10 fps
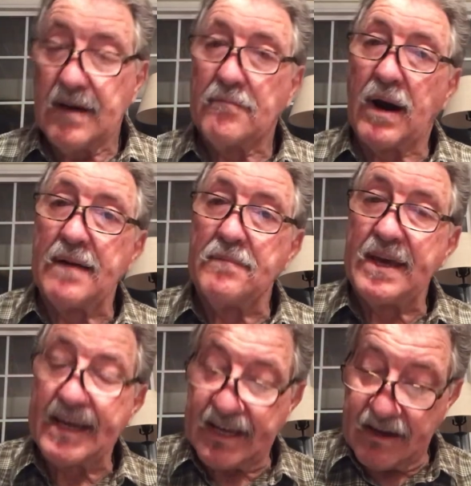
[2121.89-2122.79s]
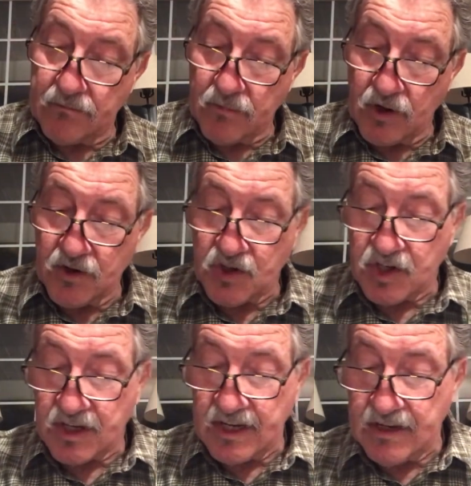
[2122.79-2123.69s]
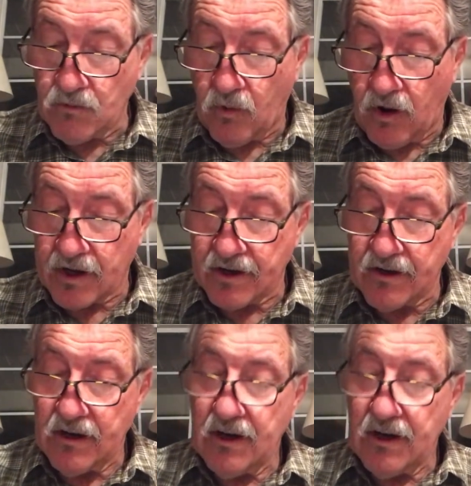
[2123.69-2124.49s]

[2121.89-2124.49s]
by being immersed in water